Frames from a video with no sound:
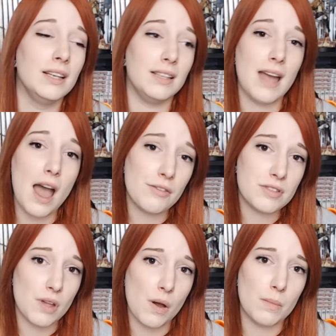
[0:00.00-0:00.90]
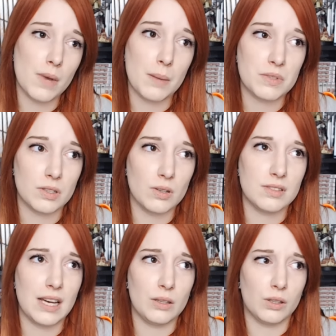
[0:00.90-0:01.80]
They have some episodes
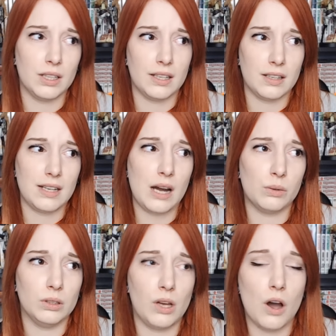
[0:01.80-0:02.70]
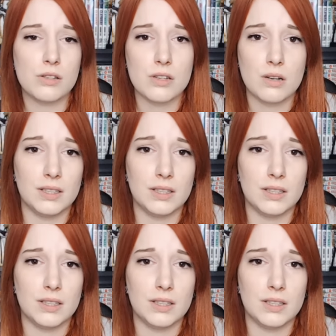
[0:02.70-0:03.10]
that are like an hour long though,